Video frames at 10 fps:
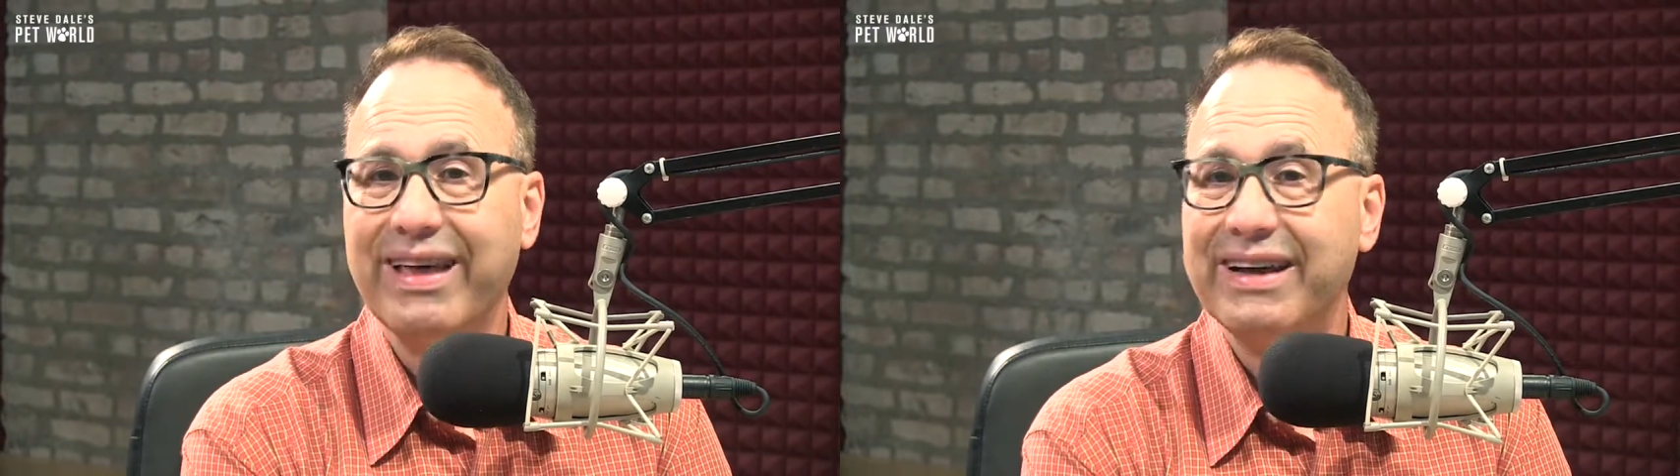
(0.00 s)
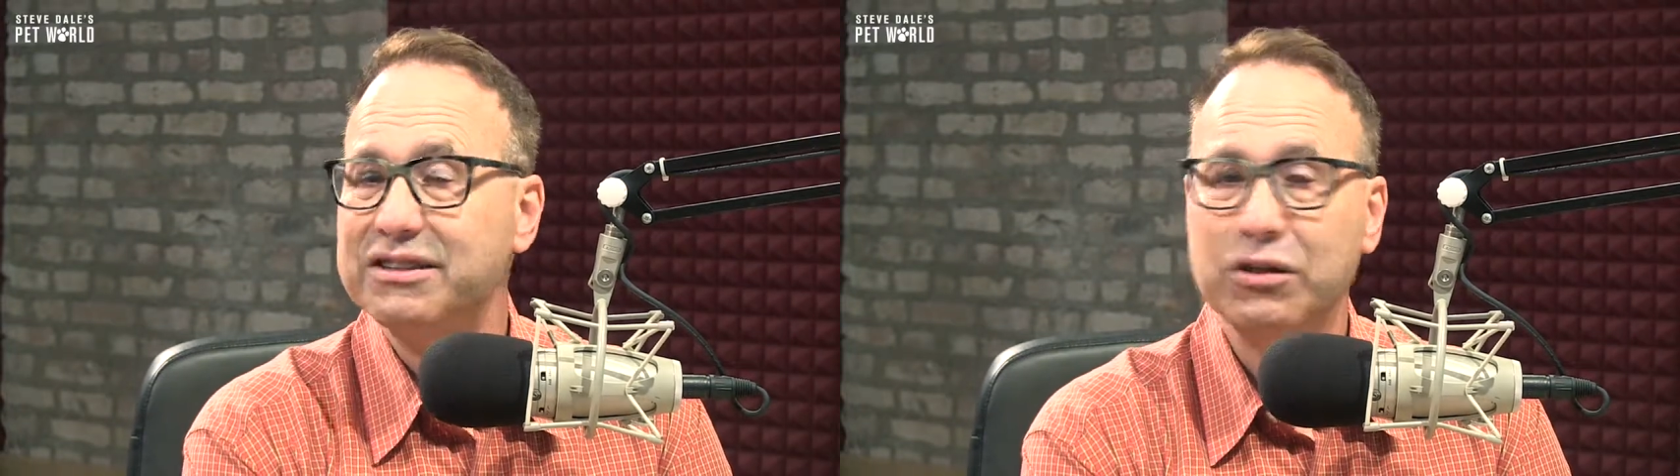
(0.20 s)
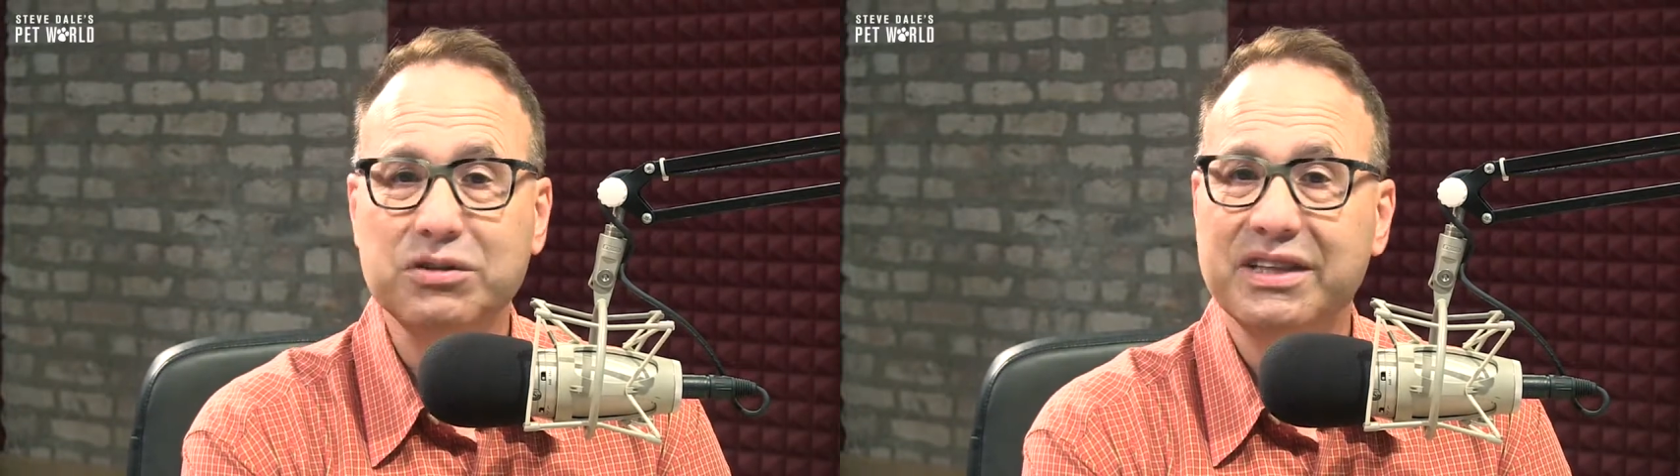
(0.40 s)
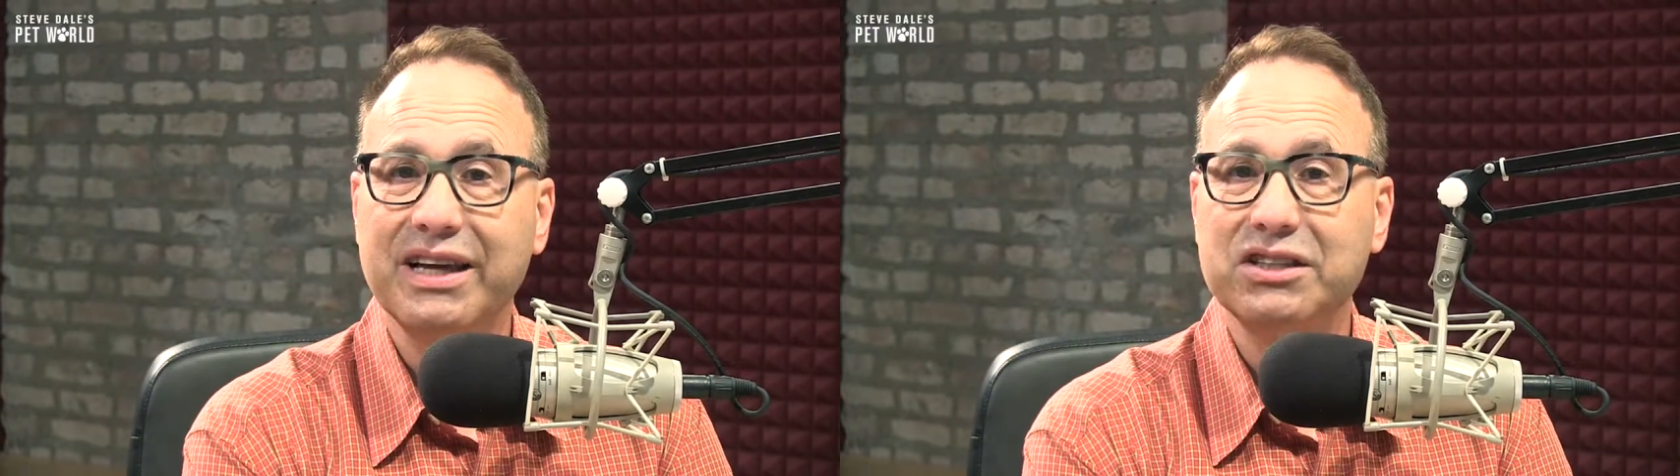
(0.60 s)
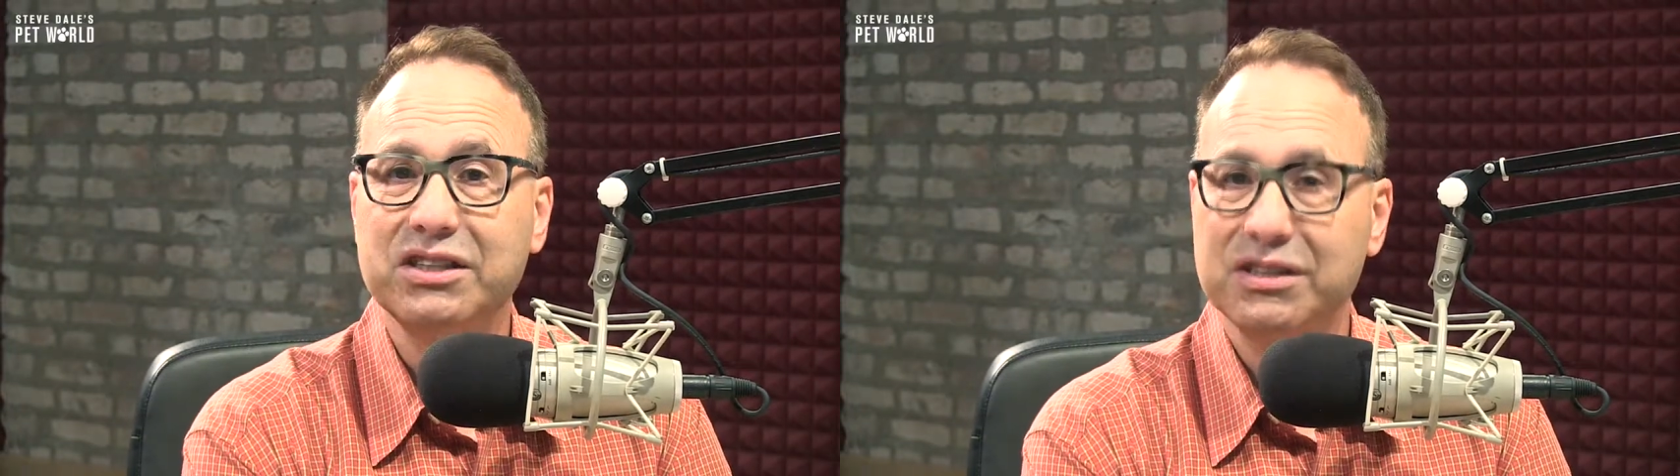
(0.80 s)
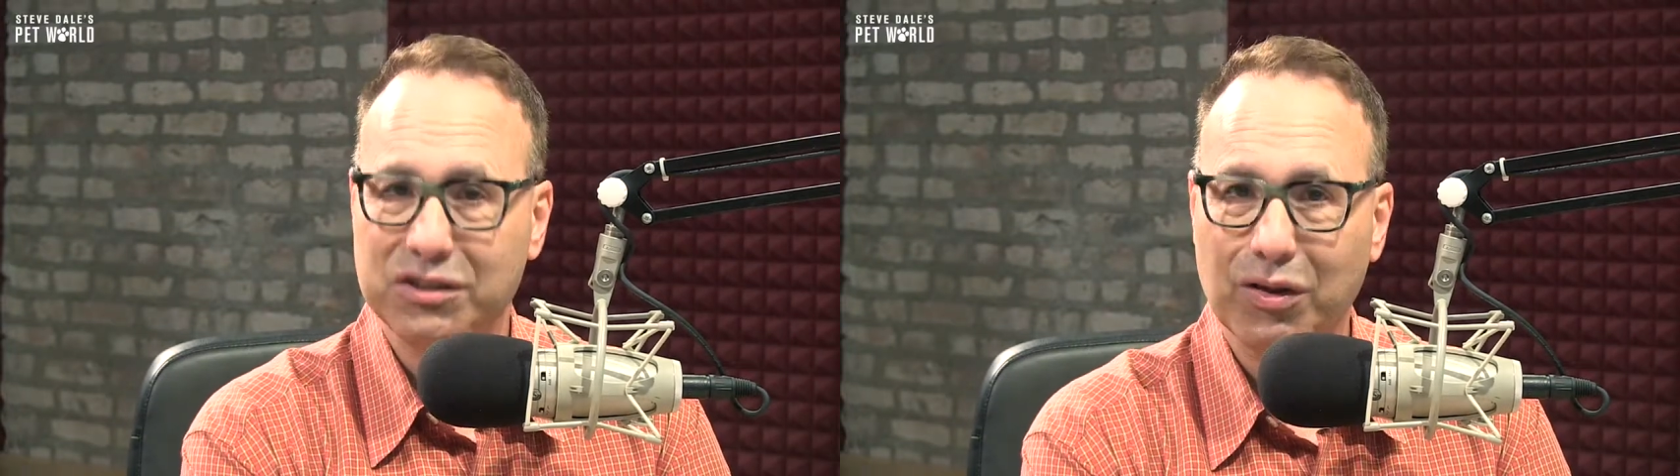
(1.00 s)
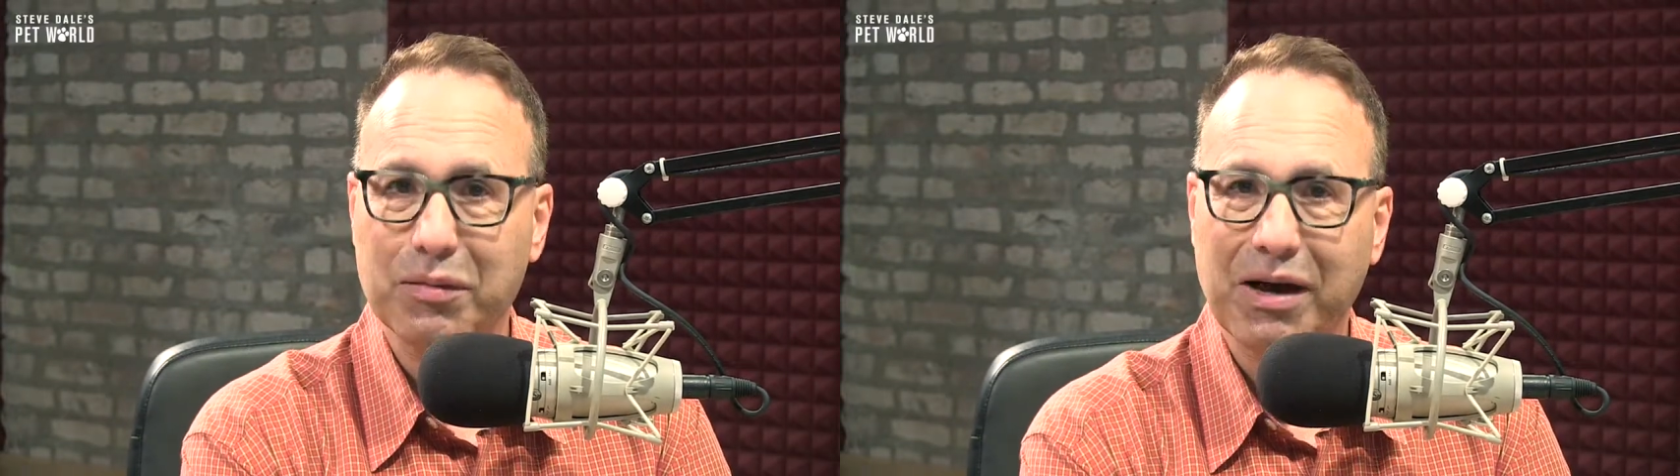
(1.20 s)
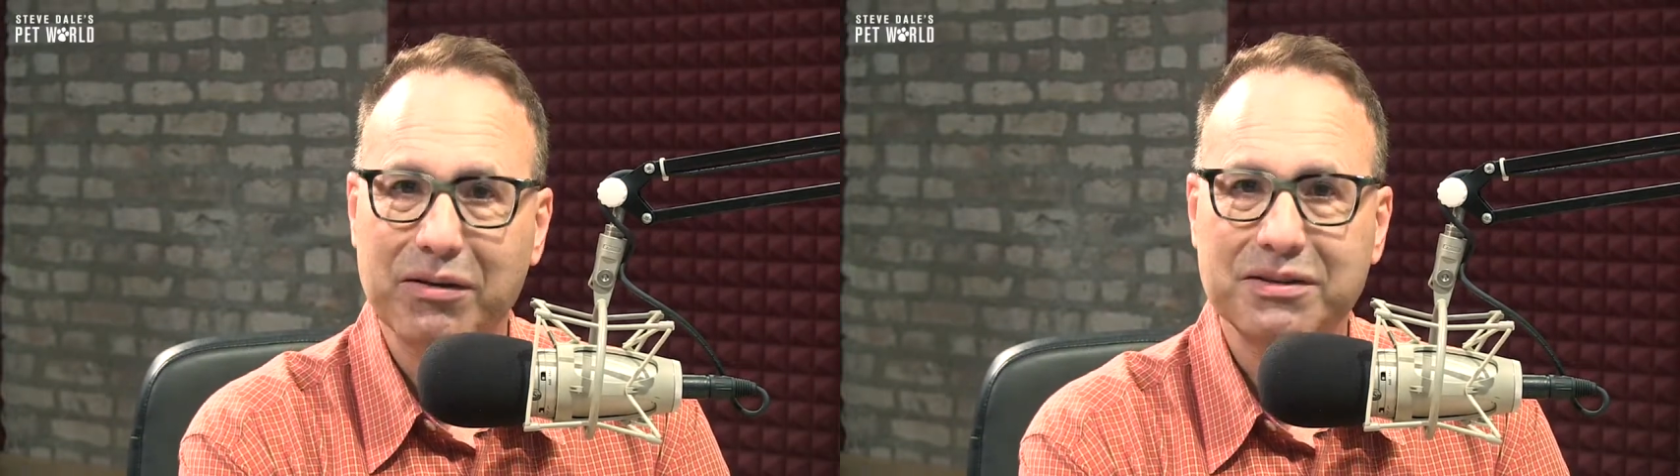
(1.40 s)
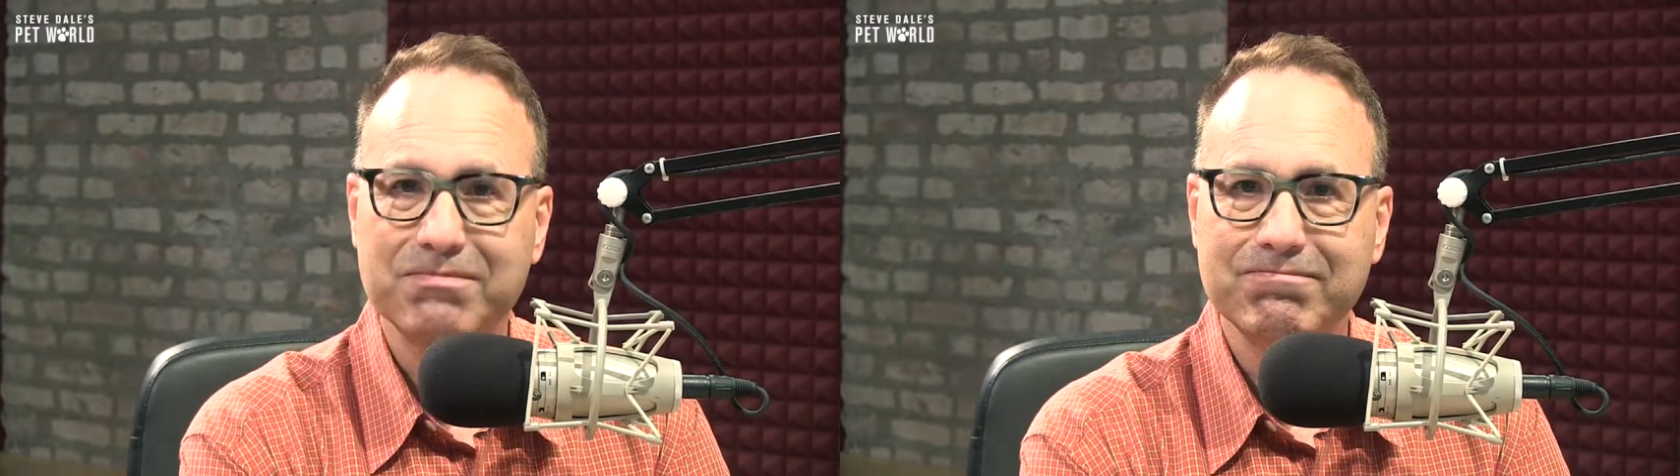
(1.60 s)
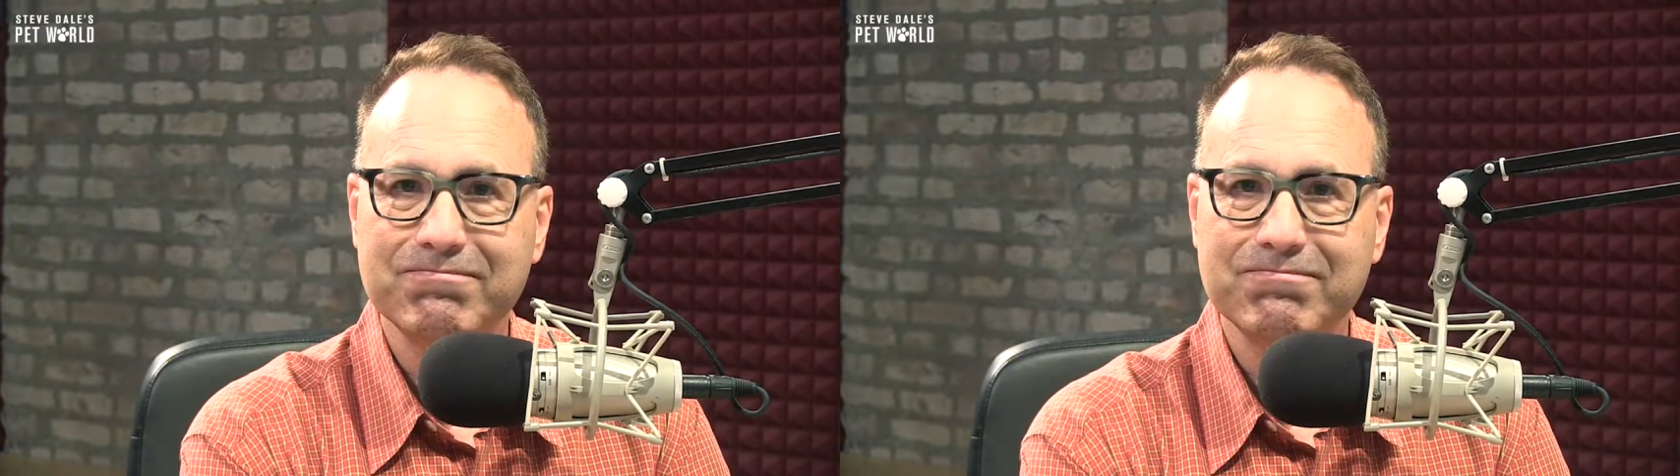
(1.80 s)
that association is all about.